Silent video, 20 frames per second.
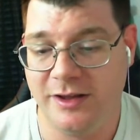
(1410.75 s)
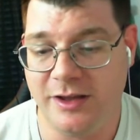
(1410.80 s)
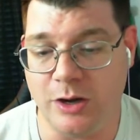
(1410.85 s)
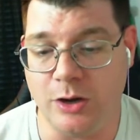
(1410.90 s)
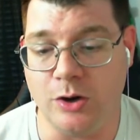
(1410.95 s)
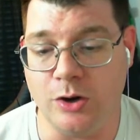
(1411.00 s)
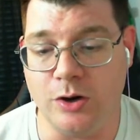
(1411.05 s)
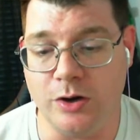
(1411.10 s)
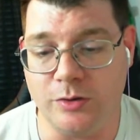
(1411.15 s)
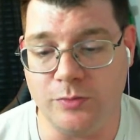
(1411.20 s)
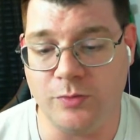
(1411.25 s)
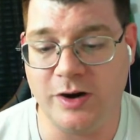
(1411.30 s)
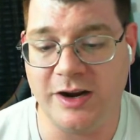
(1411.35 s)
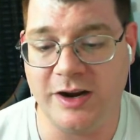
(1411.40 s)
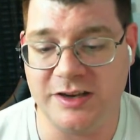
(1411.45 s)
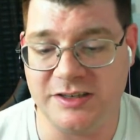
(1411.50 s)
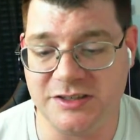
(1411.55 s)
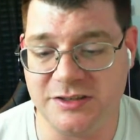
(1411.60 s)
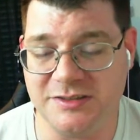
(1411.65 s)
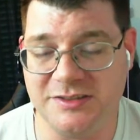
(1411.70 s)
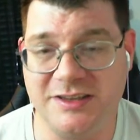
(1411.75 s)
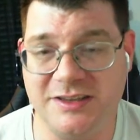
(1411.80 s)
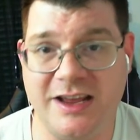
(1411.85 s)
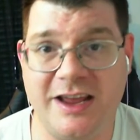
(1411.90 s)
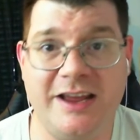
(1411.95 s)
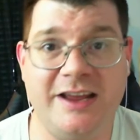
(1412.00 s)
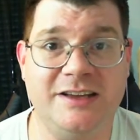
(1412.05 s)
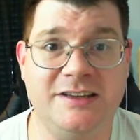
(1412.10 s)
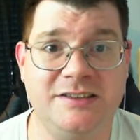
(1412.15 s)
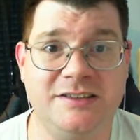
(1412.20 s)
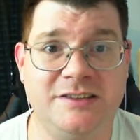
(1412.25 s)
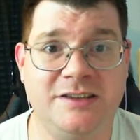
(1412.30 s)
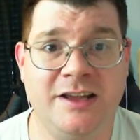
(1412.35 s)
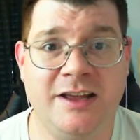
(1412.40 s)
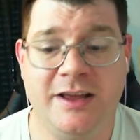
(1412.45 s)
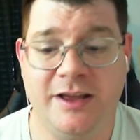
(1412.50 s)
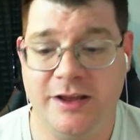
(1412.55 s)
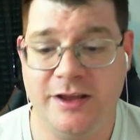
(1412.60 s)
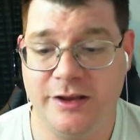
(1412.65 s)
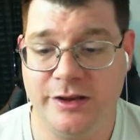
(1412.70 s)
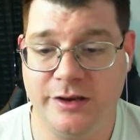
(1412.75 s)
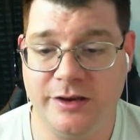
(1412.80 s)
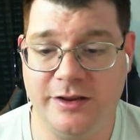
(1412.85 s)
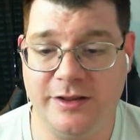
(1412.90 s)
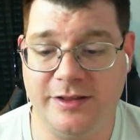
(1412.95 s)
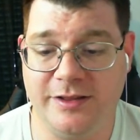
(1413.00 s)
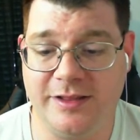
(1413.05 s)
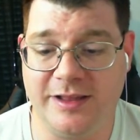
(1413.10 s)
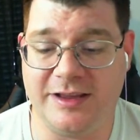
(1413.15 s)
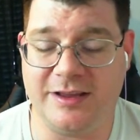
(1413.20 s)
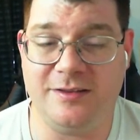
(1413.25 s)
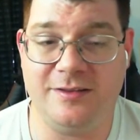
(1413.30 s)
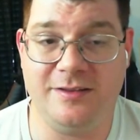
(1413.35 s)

or what I should say is, like